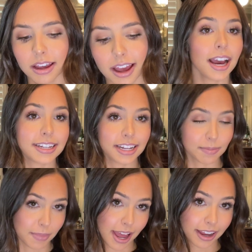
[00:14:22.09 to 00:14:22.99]
I take
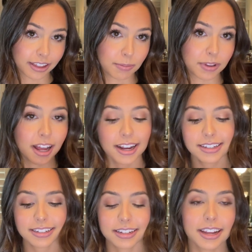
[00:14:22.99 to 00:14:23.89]
MAC
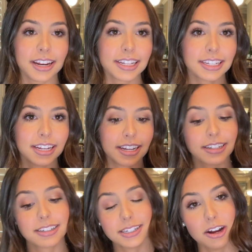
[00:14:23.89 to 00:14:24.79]
Lipglass and it's in
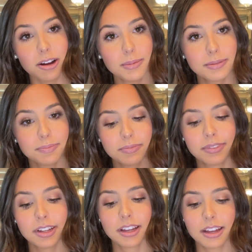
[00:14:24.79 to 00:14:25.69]
Snob.
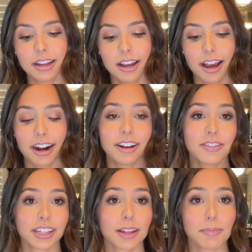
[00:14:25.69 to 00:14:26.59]
I don't even
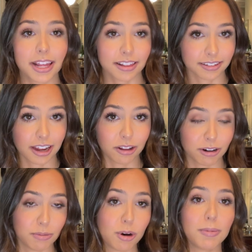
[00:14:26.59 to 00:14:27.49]
think they make this color
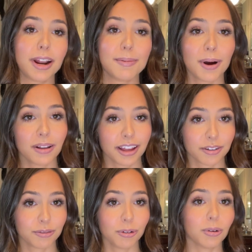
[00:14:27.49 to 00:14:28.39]
anymore, but I bought like
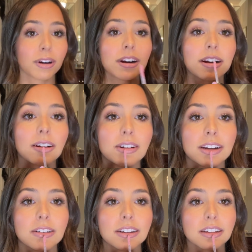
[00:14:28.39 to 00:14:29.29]
4 when they
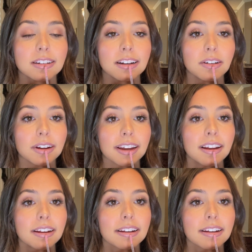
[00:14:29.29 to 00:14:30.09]
were discontinuing it.